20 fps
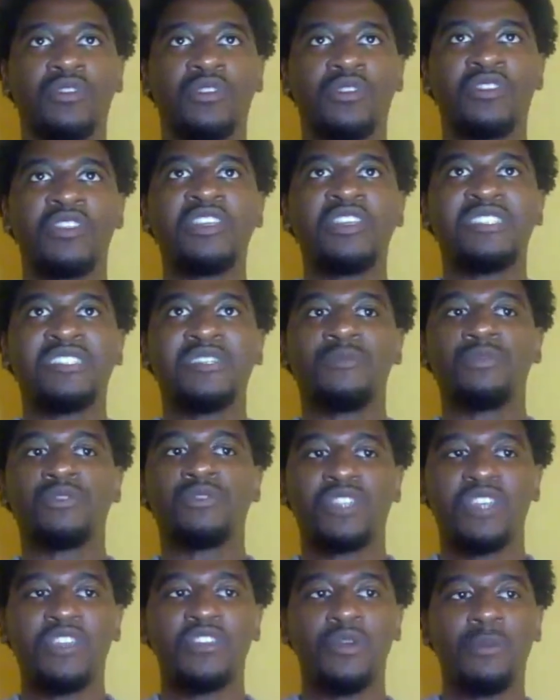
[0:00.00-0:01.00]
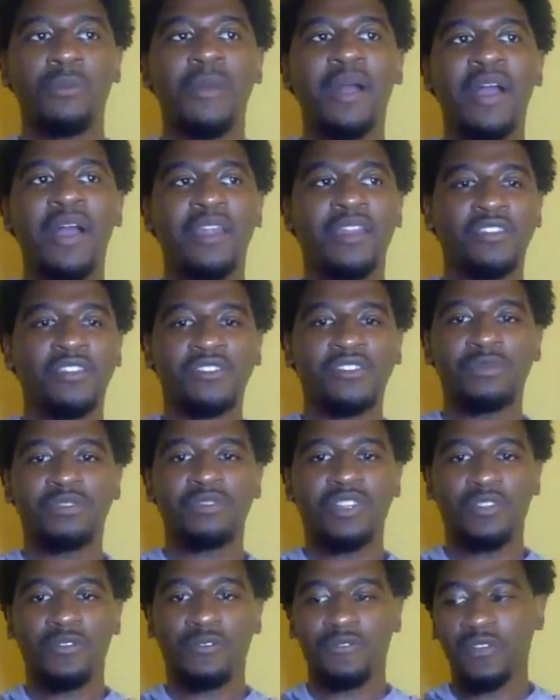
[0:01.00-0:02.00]
these symbols in your mind. And it's almost
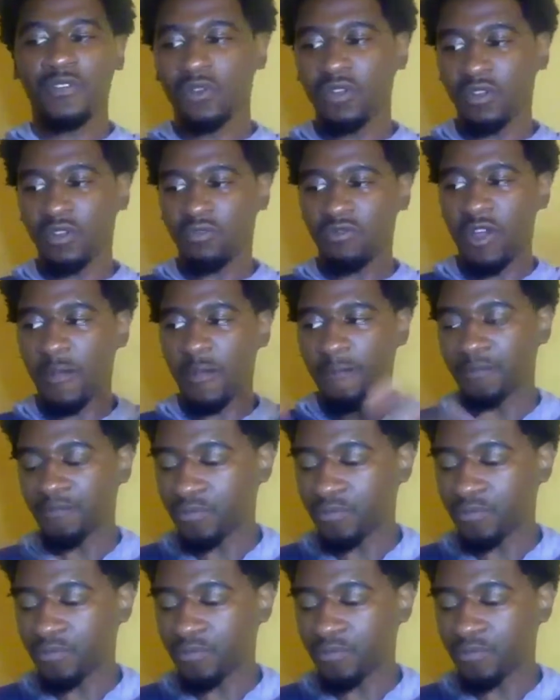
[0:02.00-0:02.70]
like they're floating around.